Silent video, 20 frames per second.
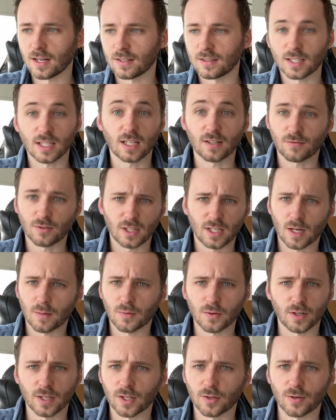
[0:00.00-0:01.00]
delivery
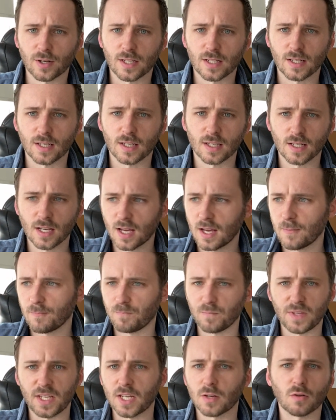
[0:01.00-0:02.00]
number increases
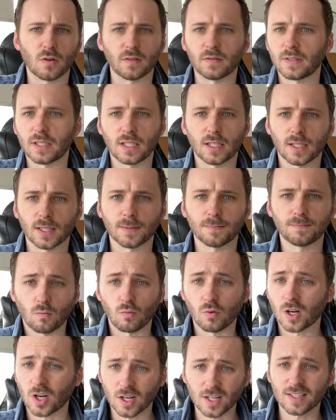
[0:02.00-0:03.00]
year over year.
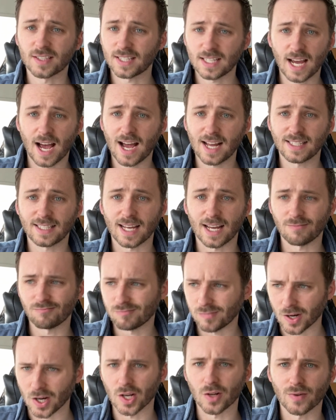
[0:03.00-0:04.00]
We're going to see high debt.
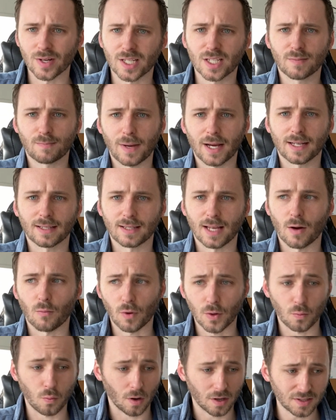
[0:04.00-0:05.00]
We're going to expect that.
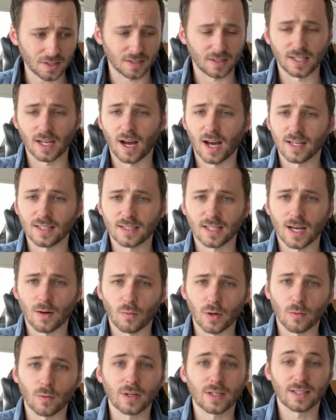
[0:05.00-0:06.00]
We want to see high debt.
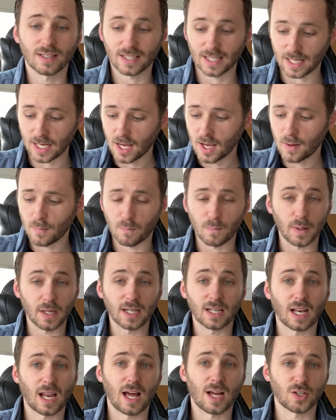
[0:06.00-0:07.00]
We want to see
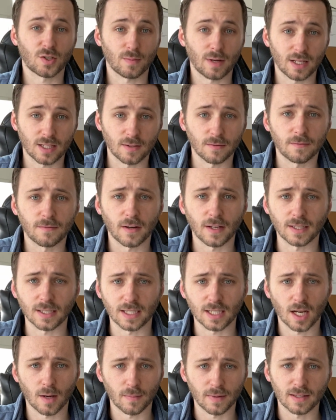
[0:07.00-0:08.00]
big, large amounts of
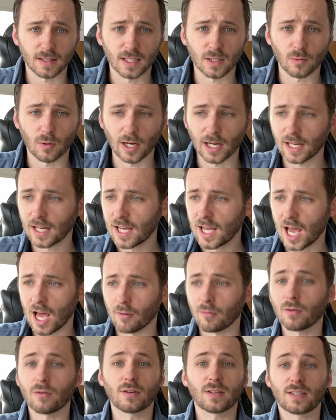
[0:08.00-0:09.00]
funding coming their way, and
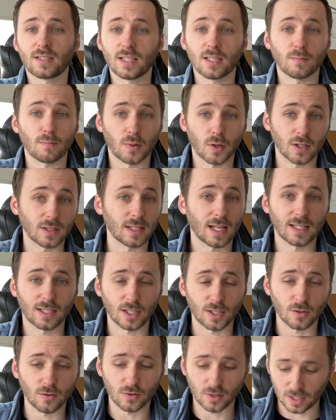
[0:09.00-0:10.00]
we want to see them putting that to
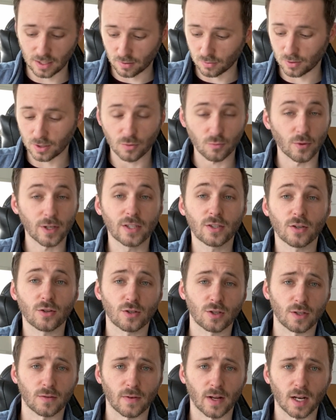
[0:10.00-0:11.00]
use either in research
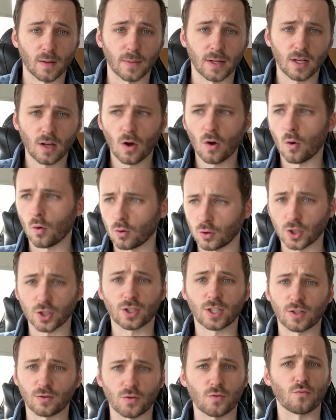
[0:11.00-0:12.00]
and development or
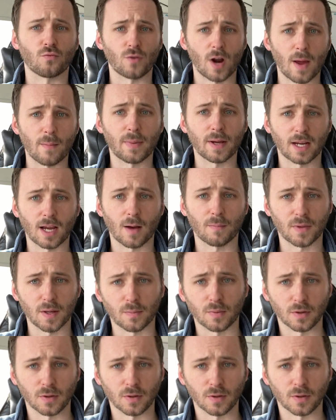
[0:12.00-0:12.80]
just in ramping up their